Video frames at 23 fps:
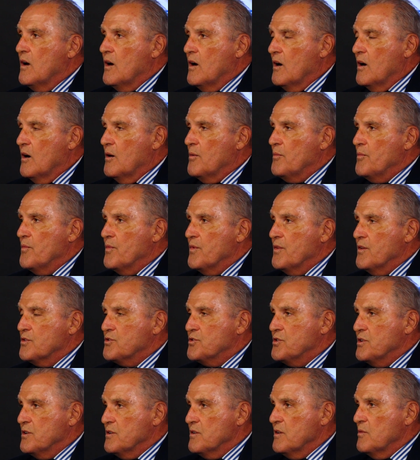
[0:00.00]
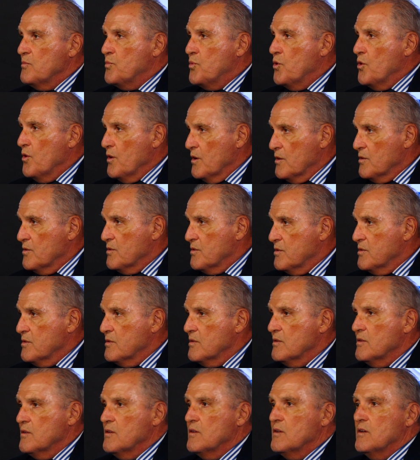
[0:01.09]
The turning point,
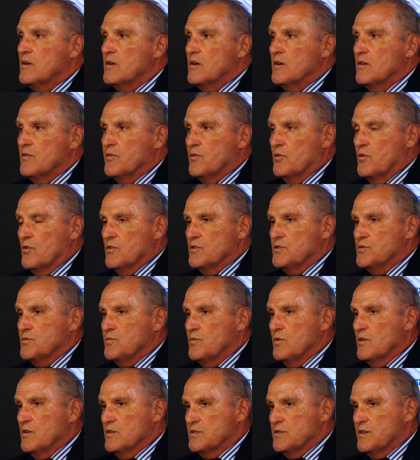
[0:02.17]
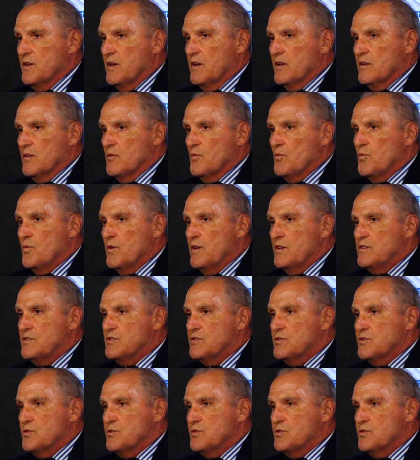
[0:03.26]
of course, was that we